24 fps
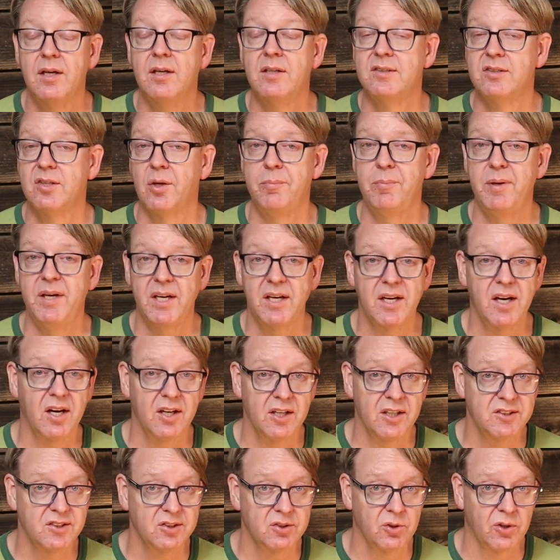So be a
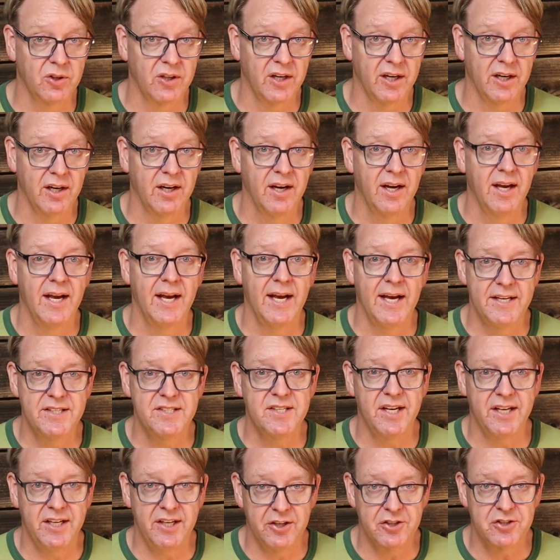connoisseur and
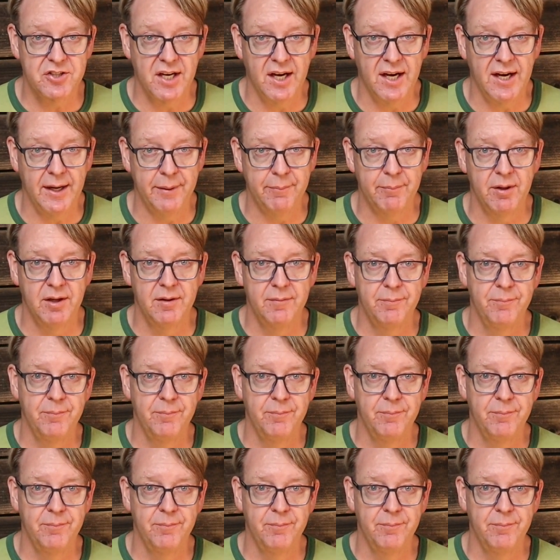take your time.